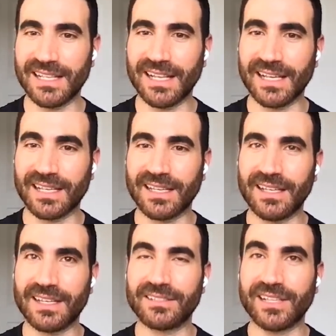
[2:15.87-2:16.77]
Like
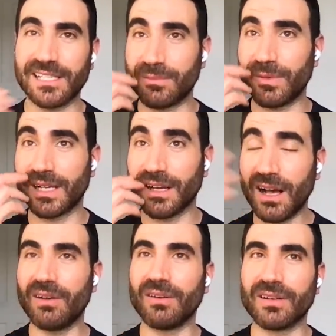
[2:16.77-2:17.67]
Jason might go,
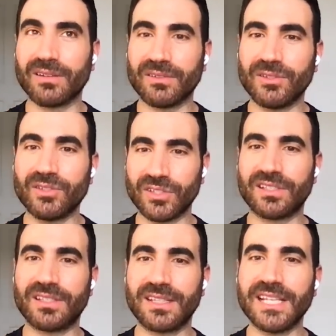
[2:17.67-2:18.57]
"Oh, you should
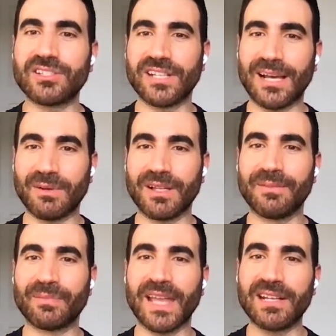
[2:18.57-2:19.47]
this should happen
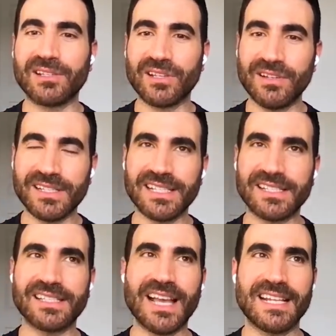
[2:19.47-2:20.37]
and as soon as it's
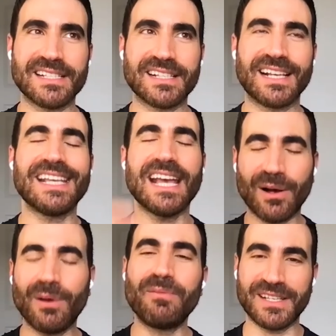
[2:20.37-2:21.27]
said it's like yeah
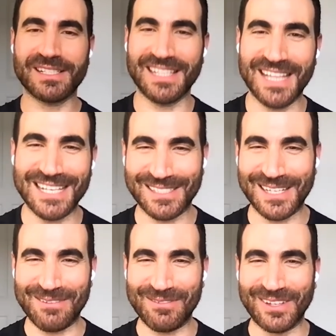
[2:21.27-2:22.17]
obviously that should
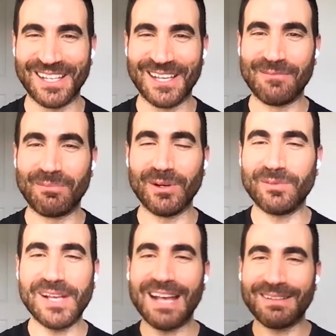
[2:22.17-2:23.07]
happen but
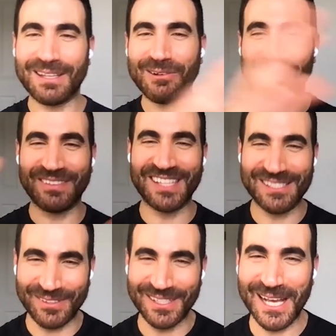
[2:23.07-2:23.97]
we hadn't thought of this
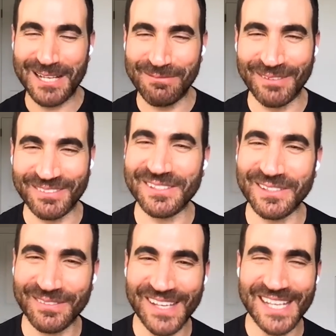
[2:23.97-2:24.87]
for nine months you know what i